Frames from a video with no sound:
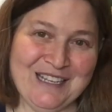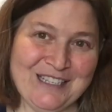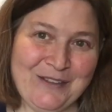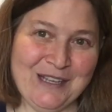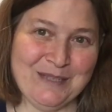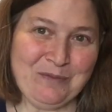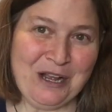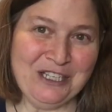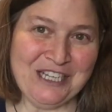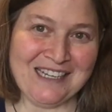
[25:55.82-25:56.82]
So this
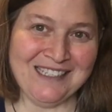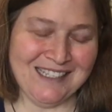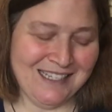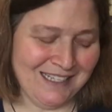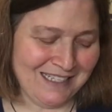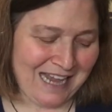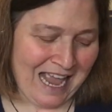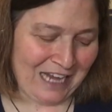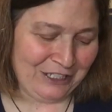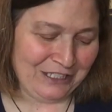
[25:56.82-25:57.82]
project is
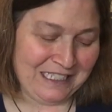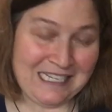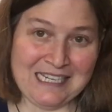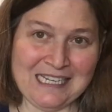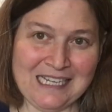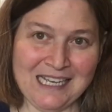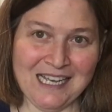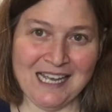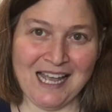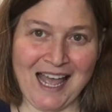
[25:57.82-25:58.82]
actually
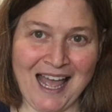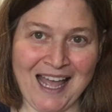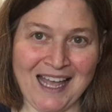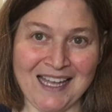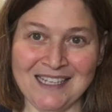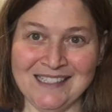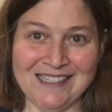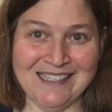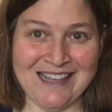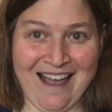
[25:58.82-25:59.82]
a
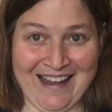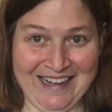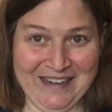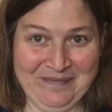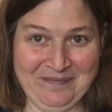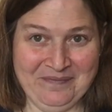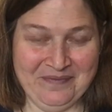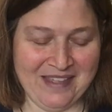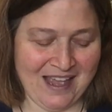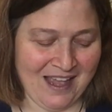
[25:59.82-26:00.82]
design
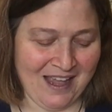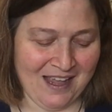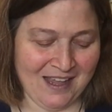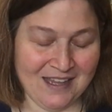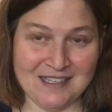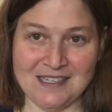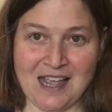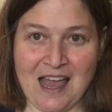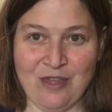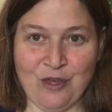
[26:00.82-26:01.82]
that
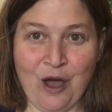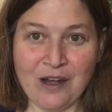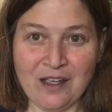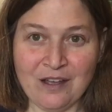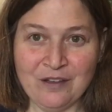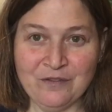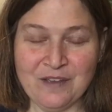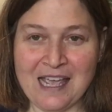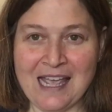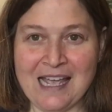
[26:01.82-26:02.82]
I thought of
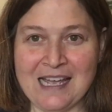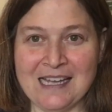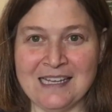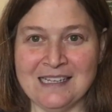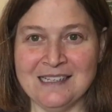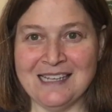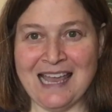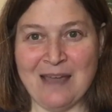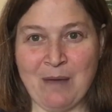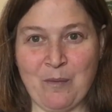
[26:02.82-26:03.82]
and
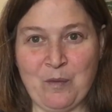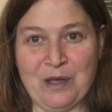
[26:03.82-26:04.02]
came up